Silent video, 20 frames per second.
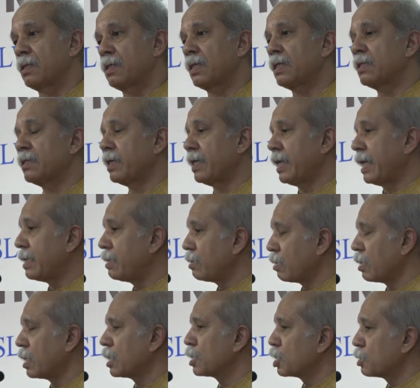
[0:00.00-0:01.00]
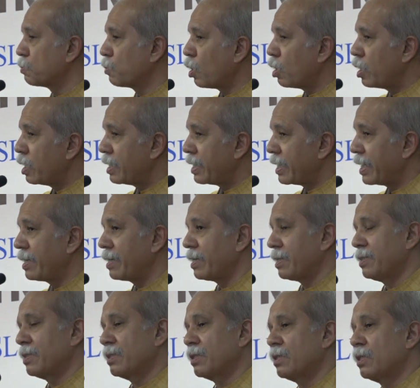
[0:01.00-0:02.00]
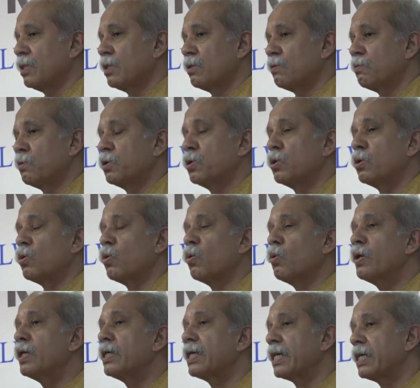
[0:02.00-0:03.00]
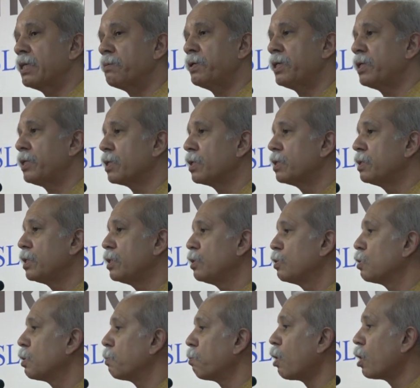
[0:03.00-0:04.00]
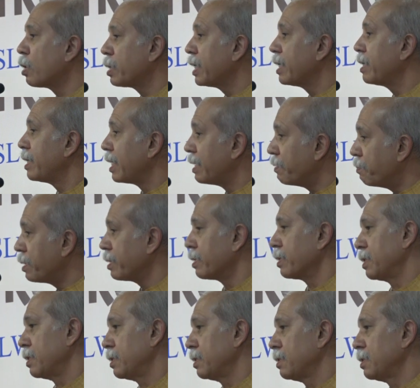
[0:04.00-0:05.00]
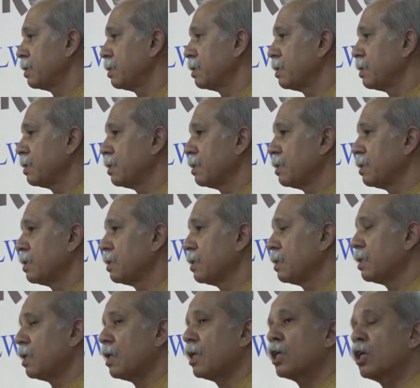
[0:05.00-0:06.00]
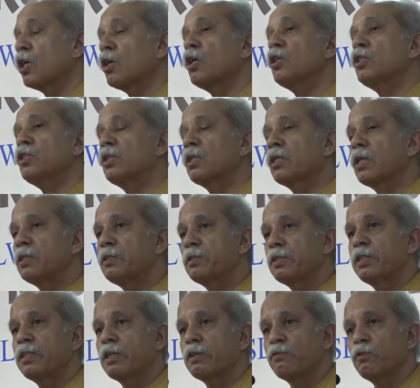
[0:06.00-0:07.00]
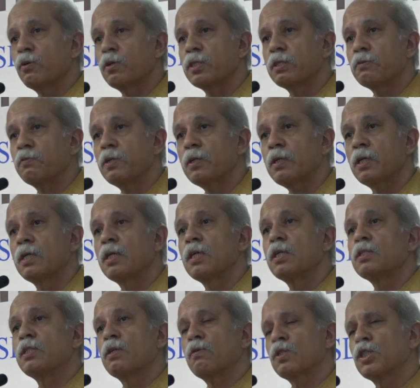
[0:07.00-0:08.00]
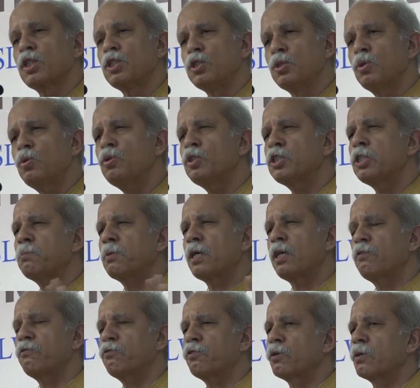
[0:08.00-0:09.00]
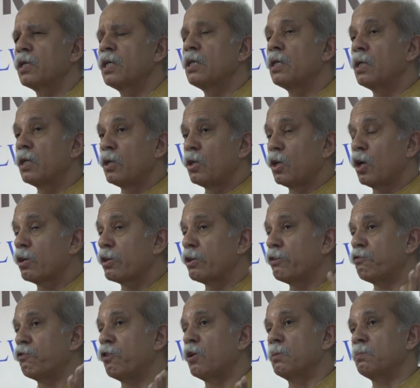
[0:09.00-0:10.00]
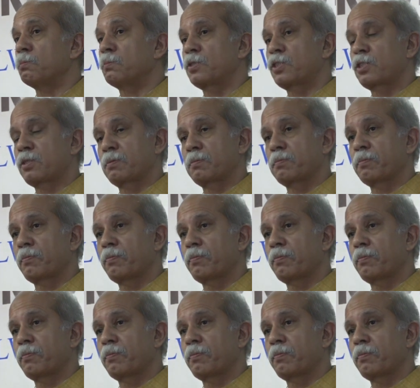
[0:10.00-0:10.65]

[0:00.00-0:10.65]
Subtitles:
And the landlord, a small tenant, would overnight be turned into a bonded labor. Across the country, therefore, there was a huge demand for law reforms.